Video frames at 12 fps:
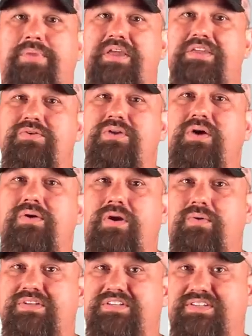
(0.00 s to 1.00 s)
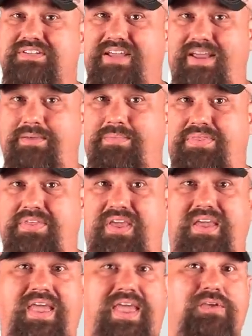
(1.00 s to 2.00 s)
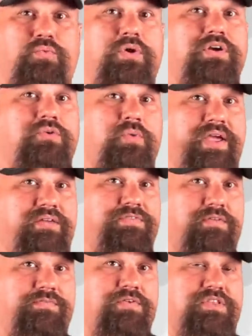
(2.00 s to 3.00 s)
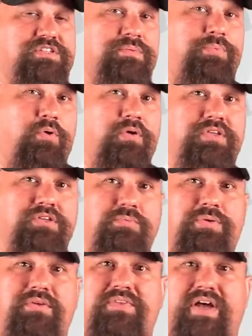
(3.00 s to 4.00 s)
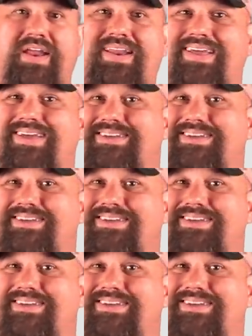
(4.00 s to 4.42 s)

But you don't owe us a damned thing, and we're grateful for the support you provide